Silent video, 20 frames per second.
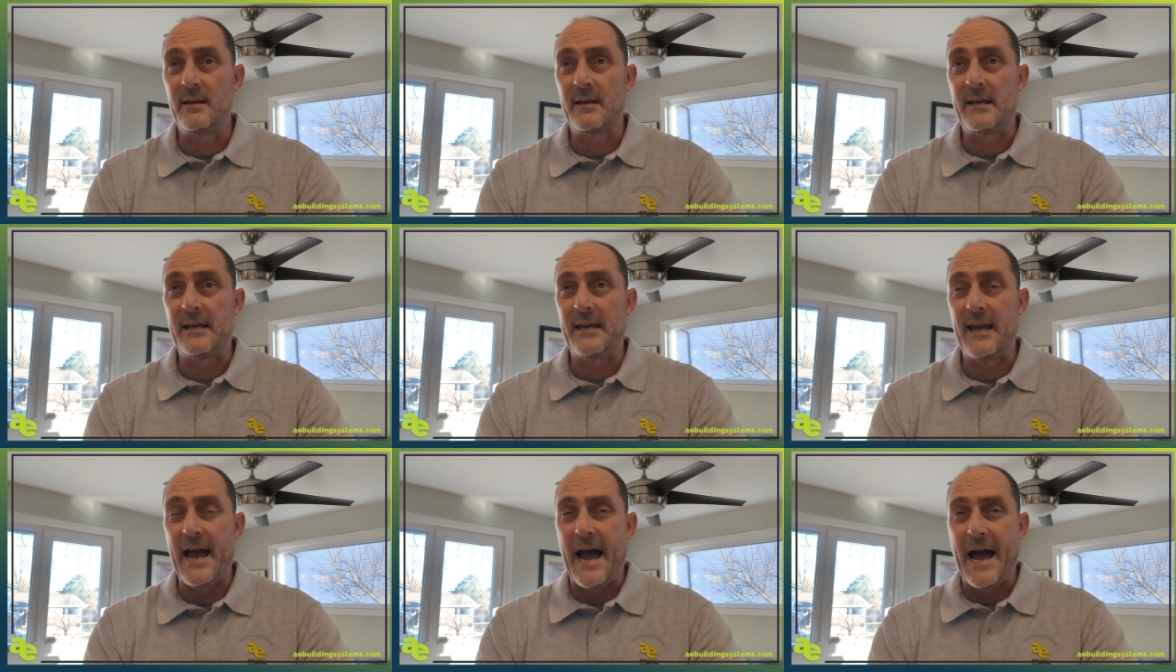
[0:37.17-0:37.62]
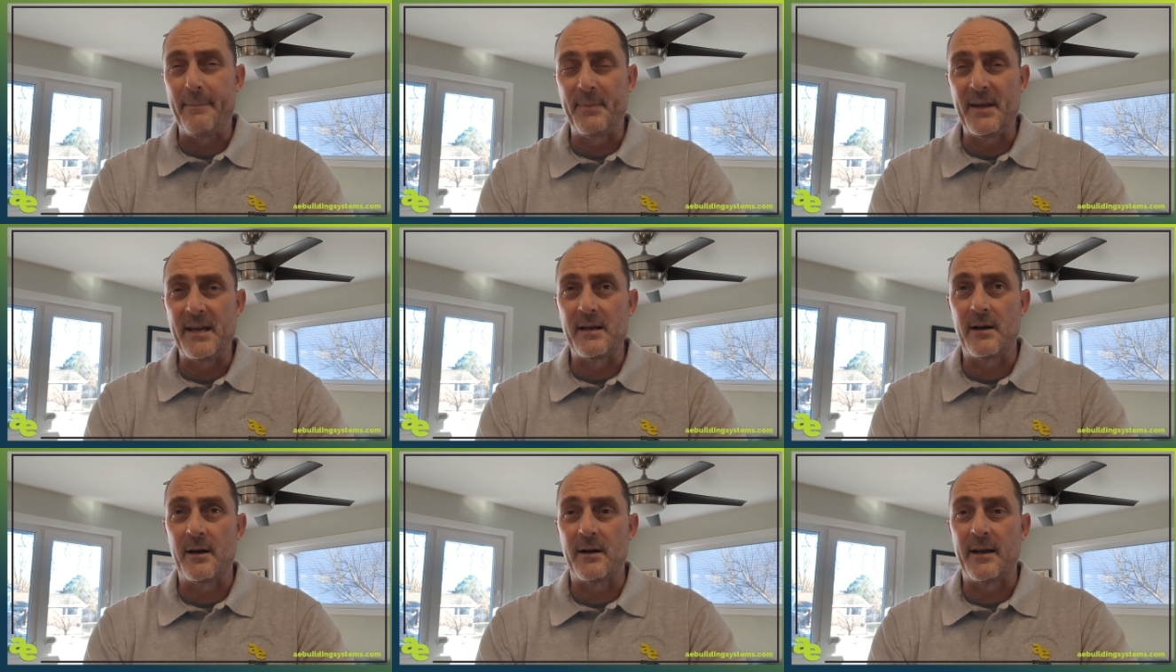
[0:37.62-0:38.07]

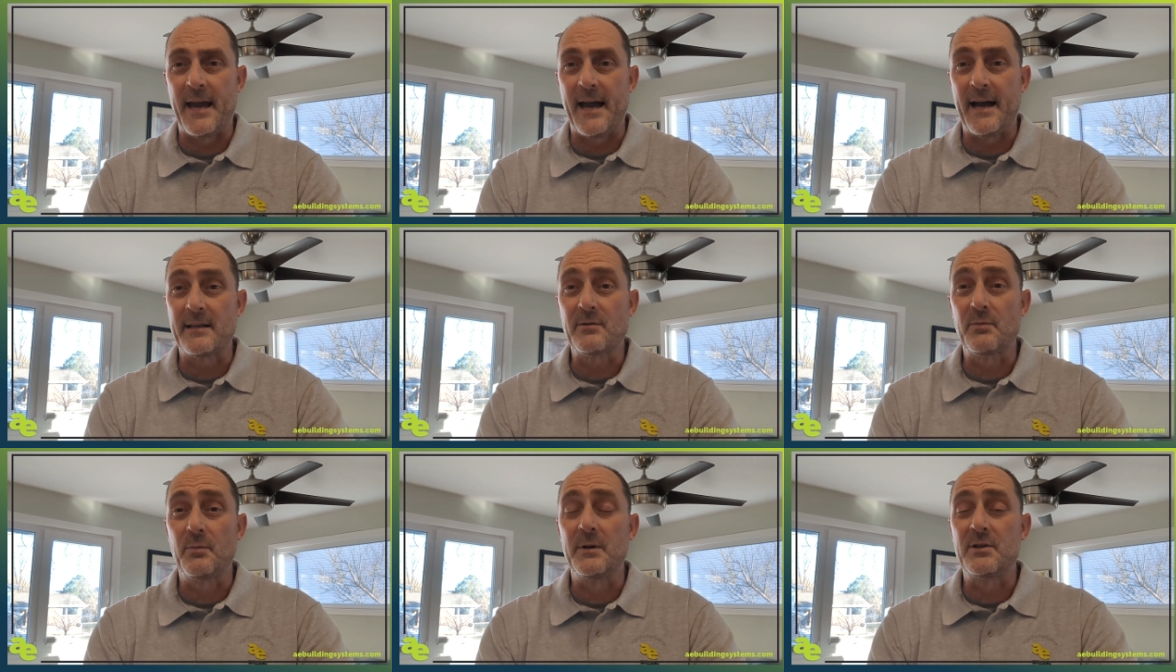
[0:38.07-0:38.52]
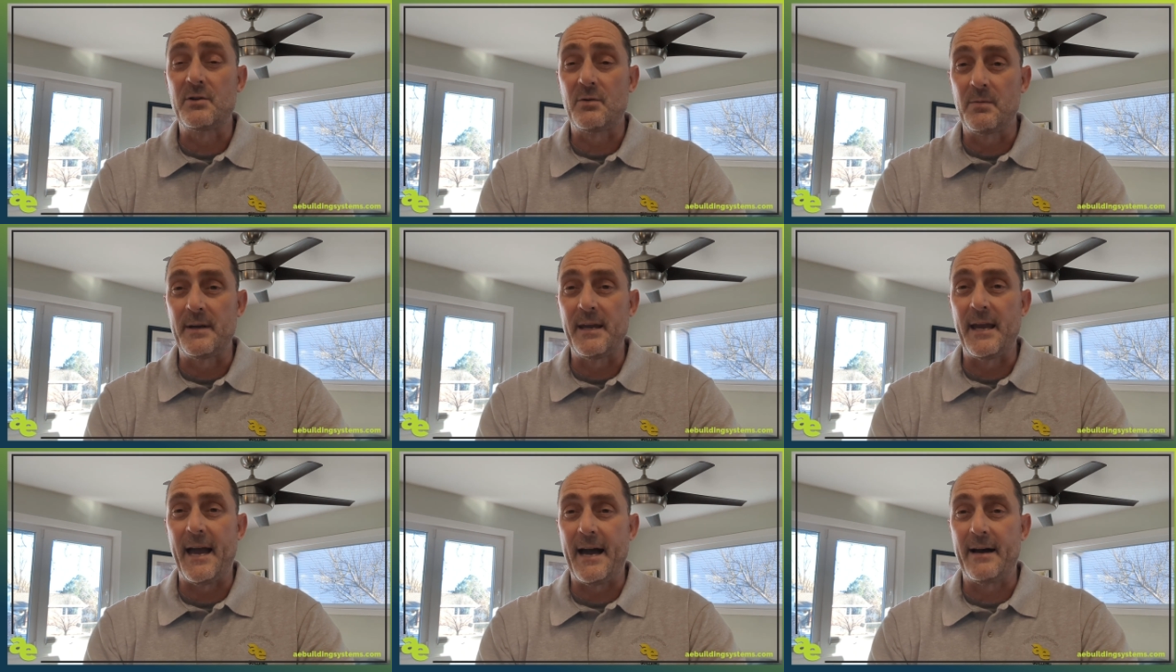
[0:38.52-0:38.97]
capping our gas, which
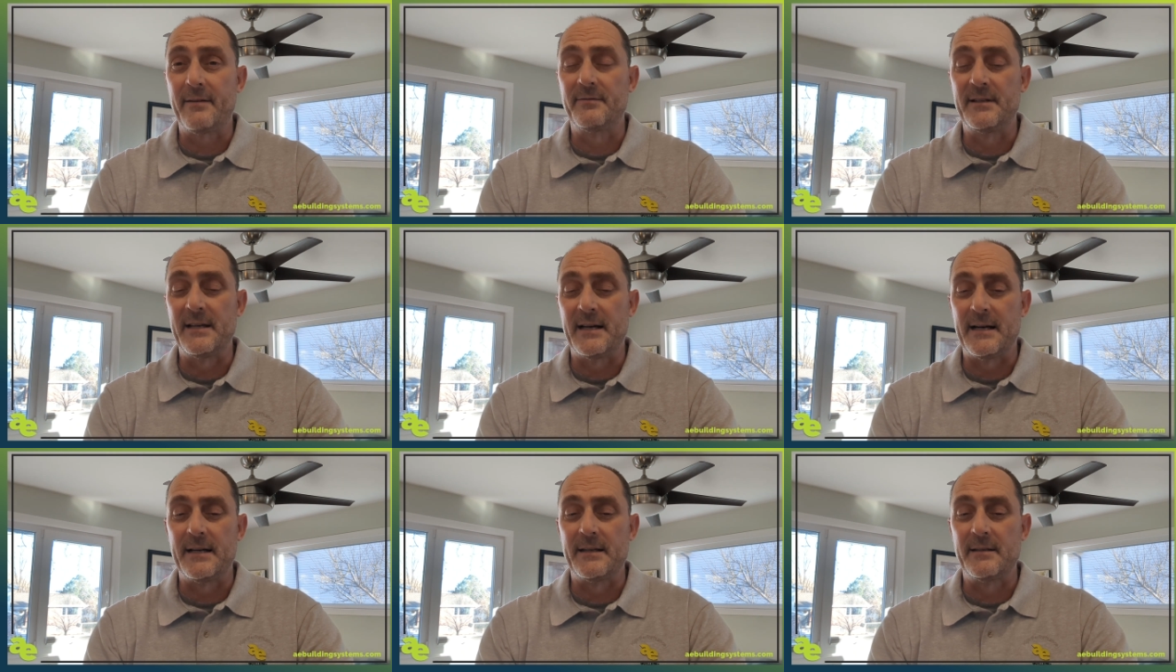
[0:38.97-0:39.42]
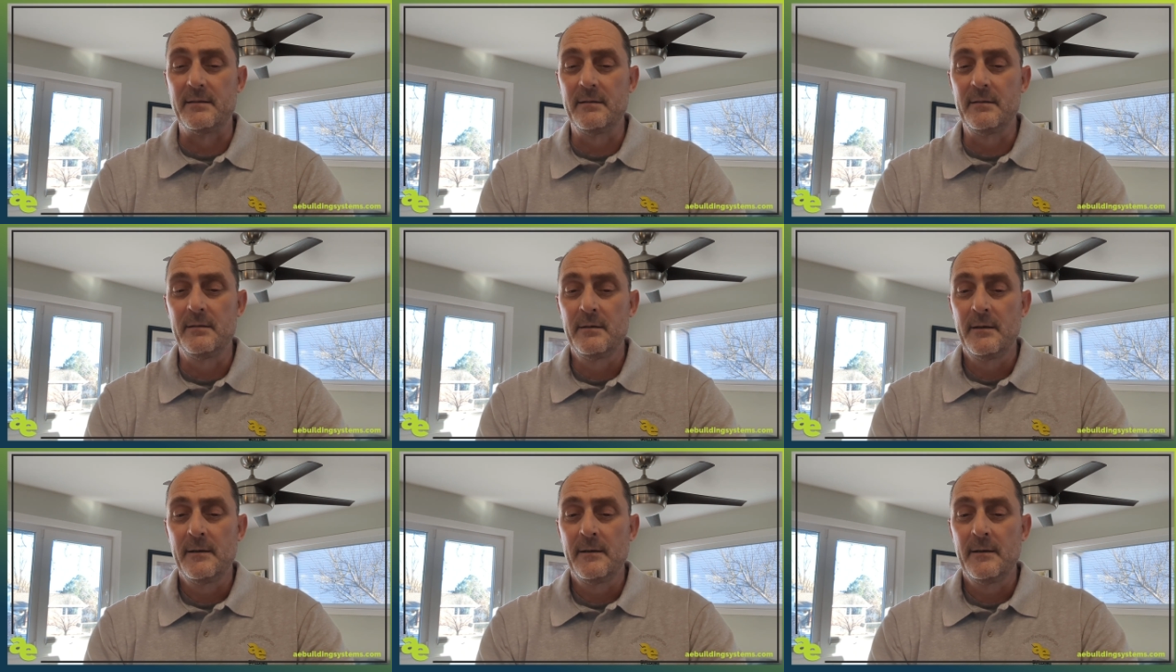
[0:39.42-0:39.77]
we have done,